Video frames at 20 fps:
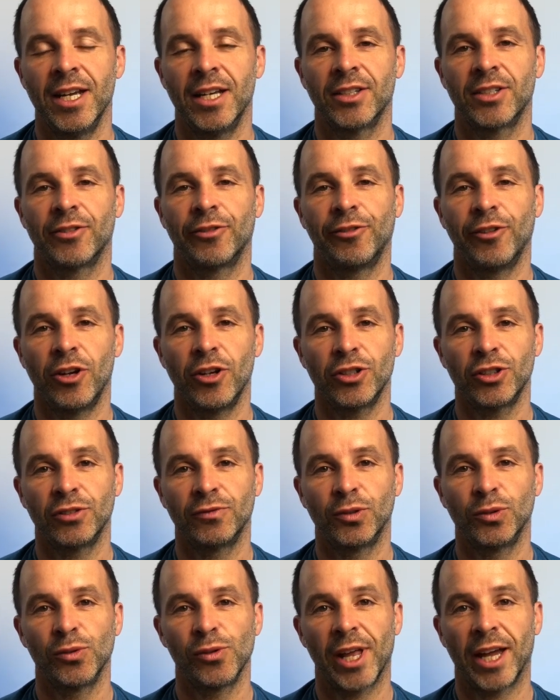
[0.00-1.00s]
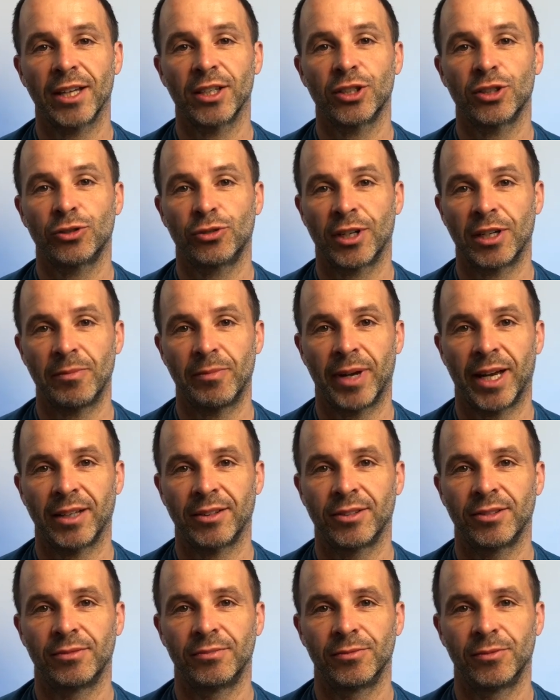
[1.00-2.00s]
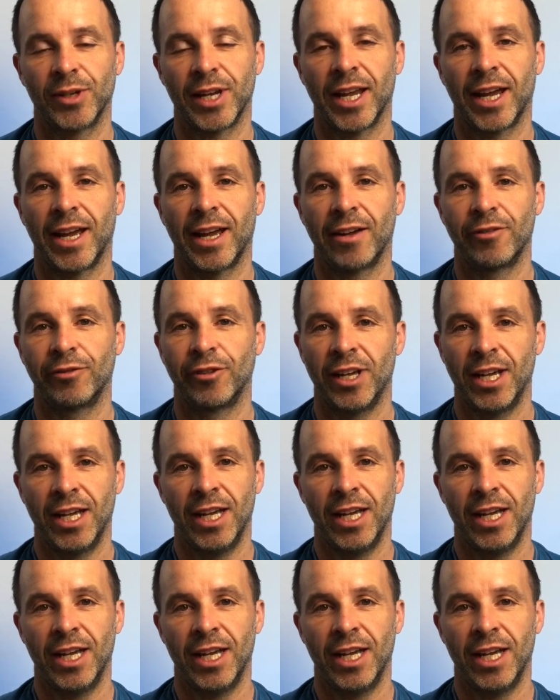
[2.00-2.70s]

So first of all, that string pattern. We have